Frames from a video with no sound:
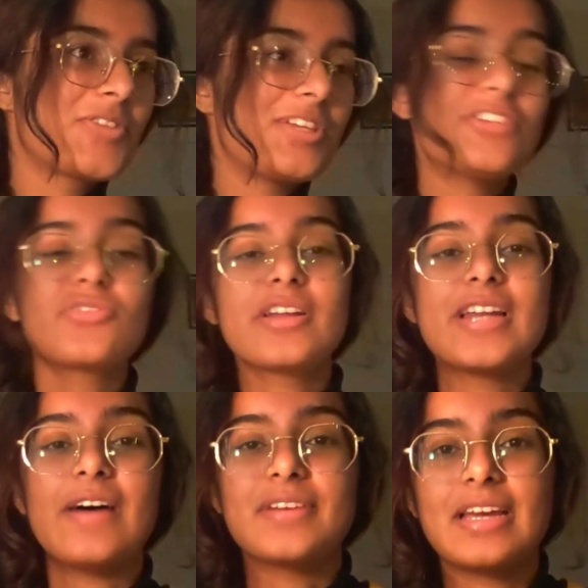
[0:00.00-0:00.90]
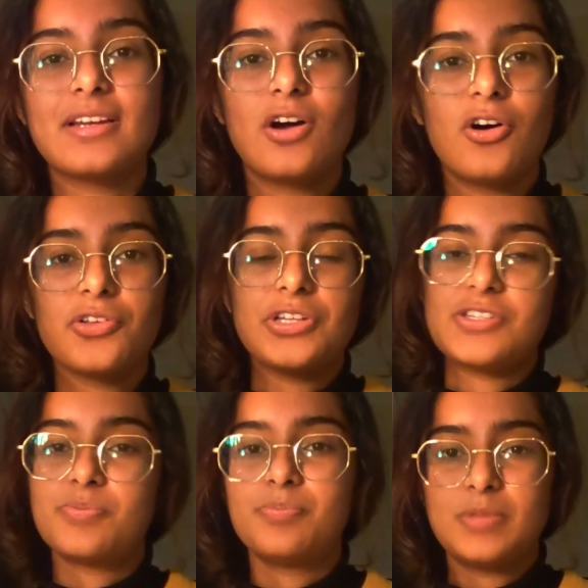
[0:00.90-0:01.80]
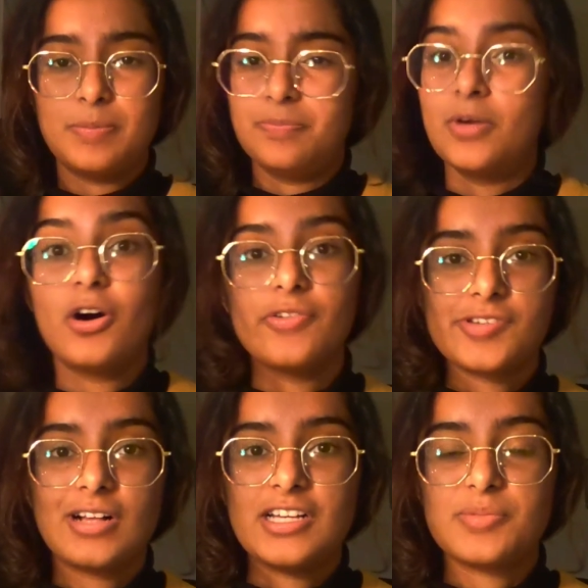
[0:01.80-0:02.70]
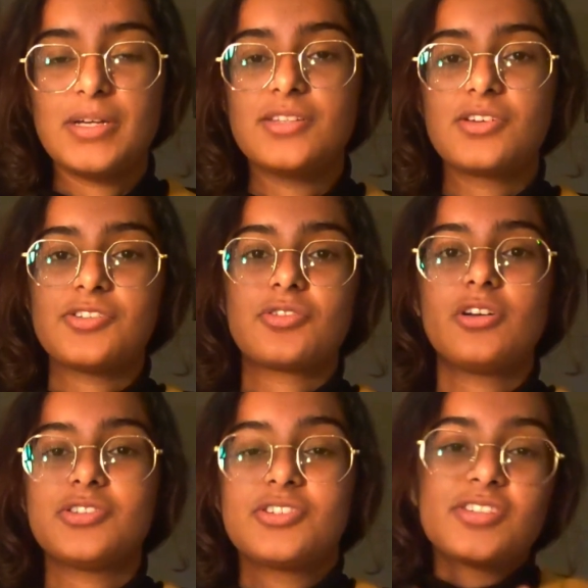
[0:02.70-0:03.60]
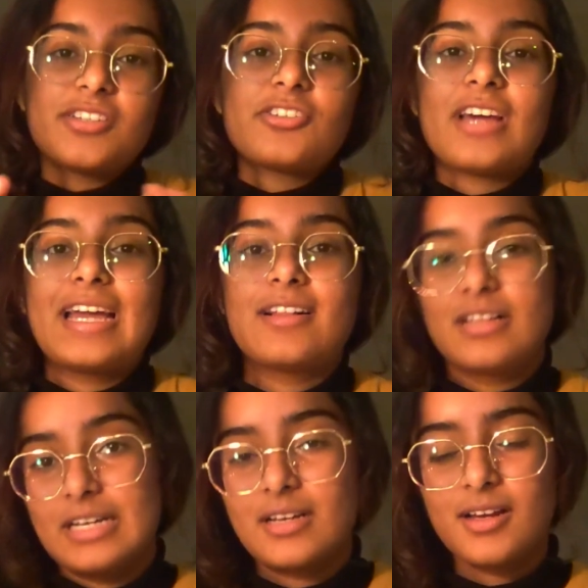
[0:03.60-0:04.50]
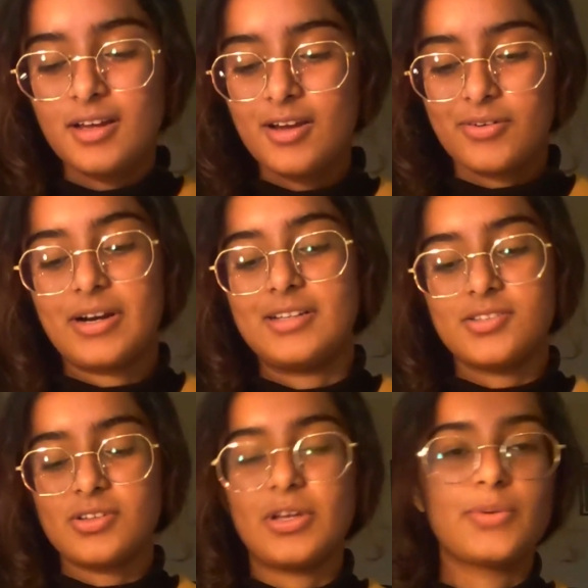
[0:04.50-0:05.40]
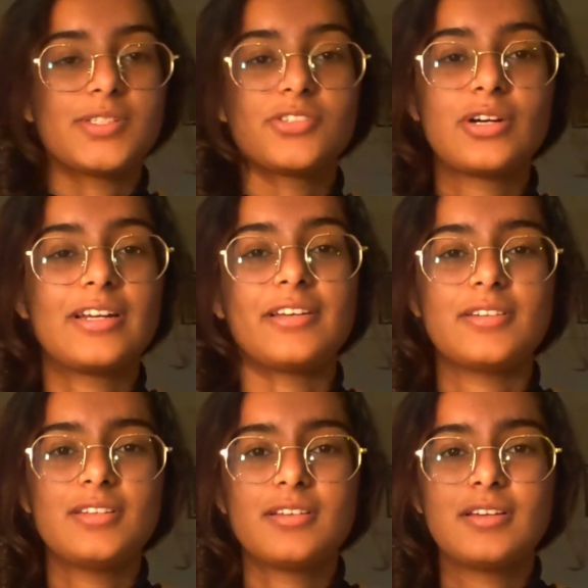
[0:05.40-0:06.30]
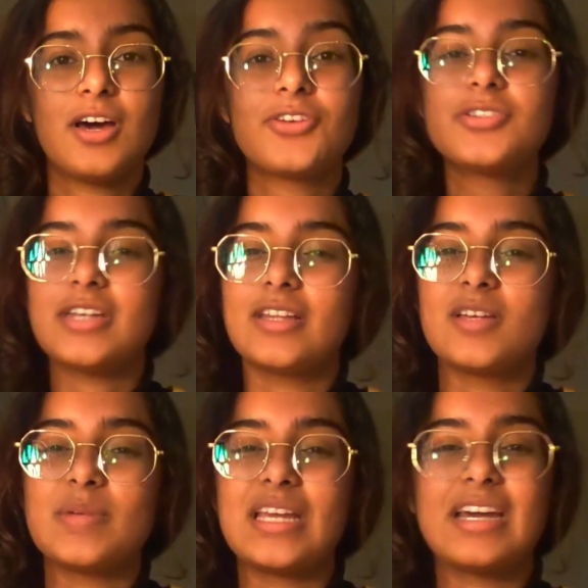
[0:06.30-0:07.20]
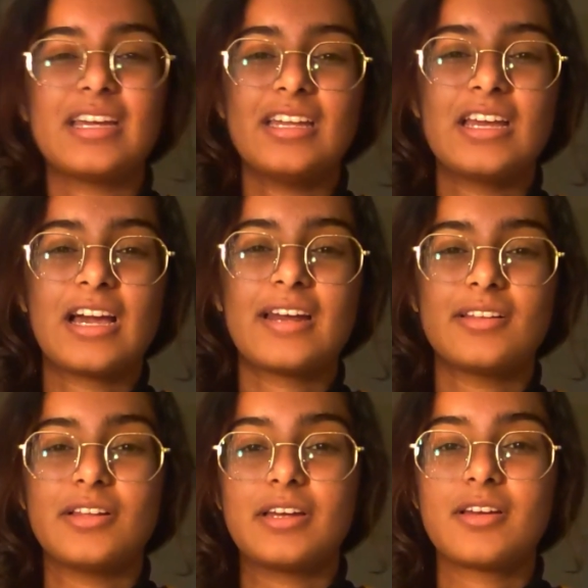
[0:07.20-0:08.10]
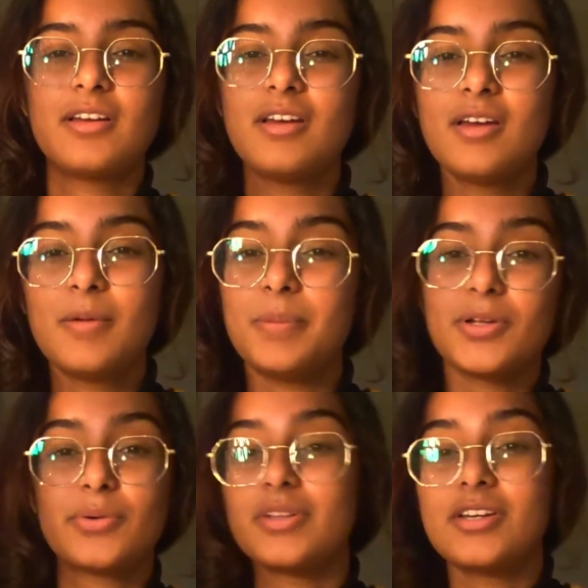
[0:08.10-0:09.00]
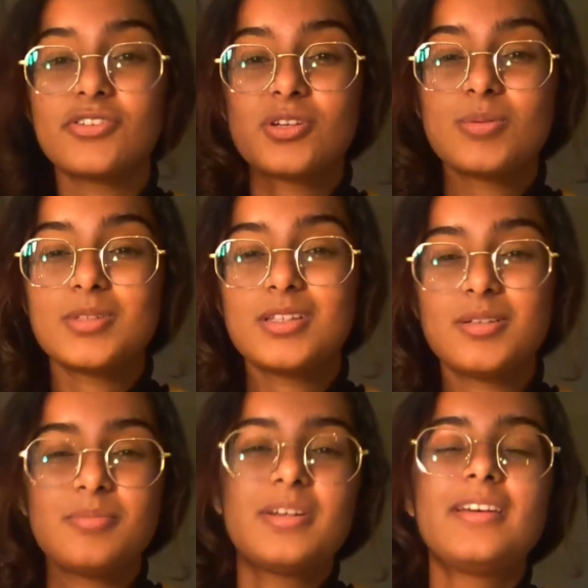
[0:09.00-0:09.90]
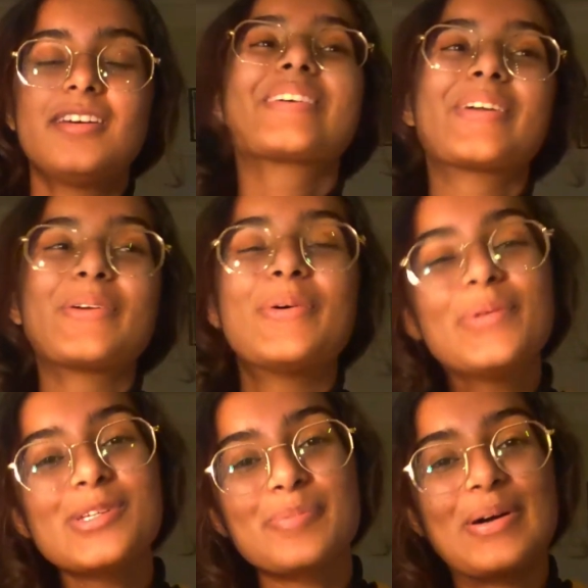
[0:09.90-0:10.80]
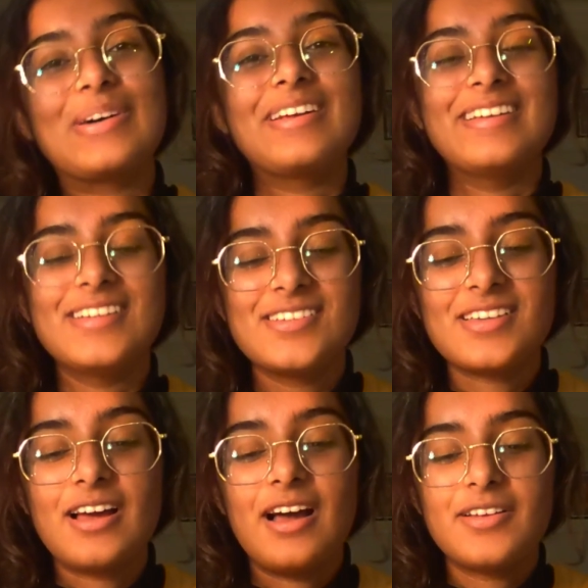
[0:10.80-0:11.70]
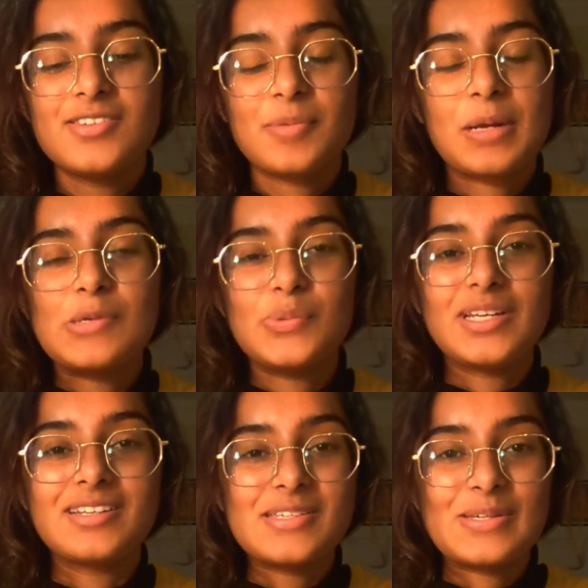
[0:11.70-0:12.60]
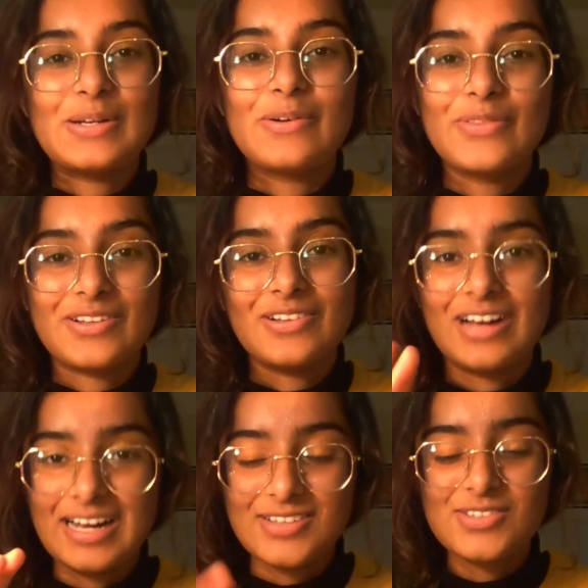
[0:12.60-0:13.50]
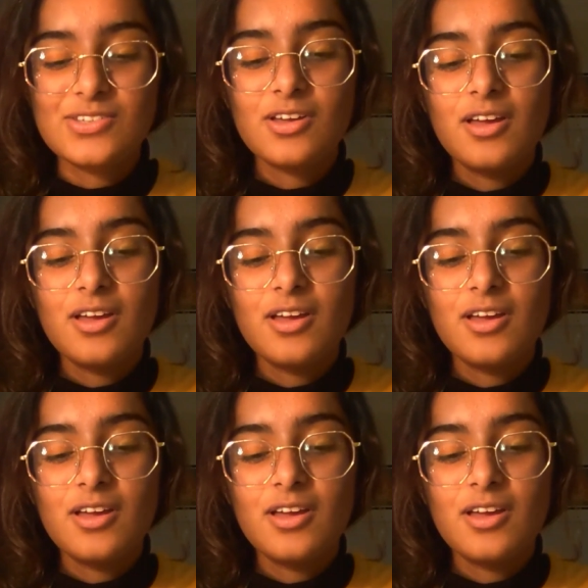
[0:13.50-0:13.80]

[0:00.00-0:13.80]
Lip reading: he's trying to navigate all of his classmates, because they're such a tight clique, right? So he wants to try to understand them and get in and kind of, build a relationship with them. The coolest part is sometimes we get to sit in on the class